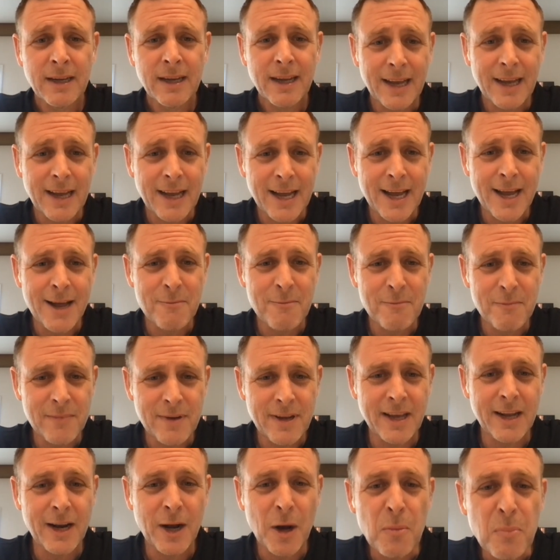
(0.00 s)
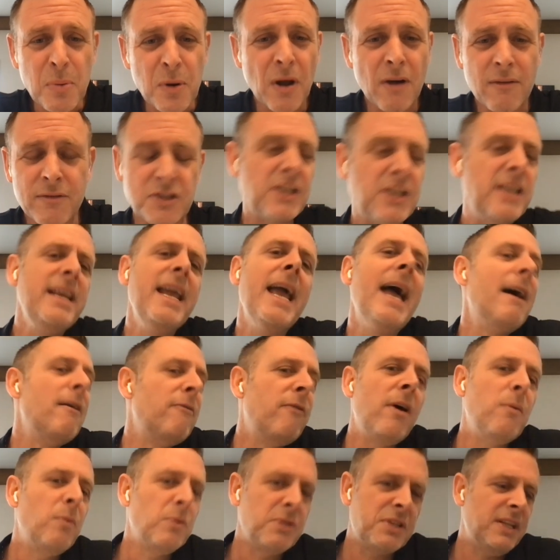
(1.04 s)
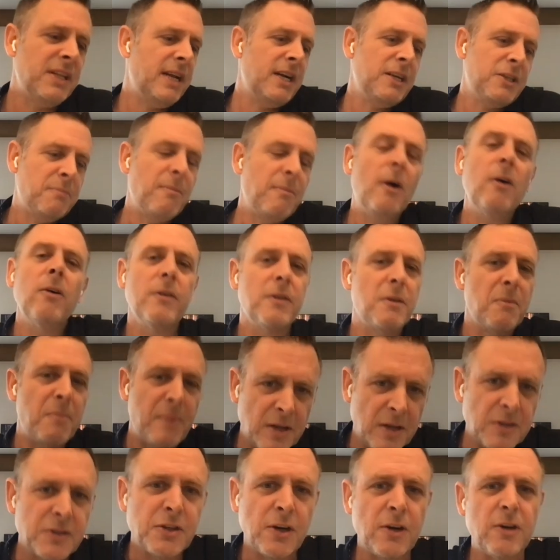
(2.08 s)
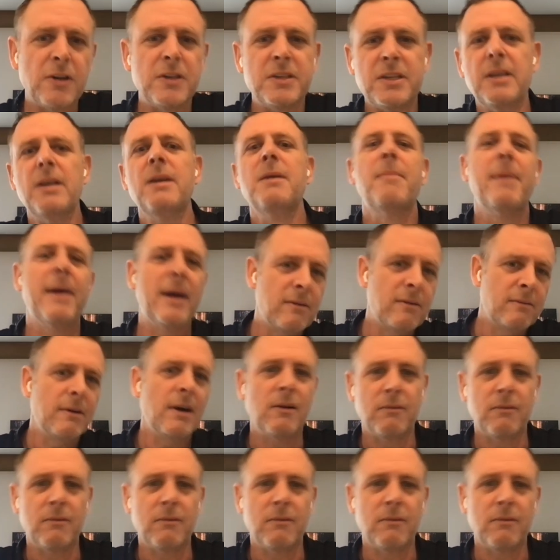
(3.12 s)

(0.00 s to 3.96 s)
You know, but obviously, yeah, if I wasn't there tomorrow, there'd be uncertainty about,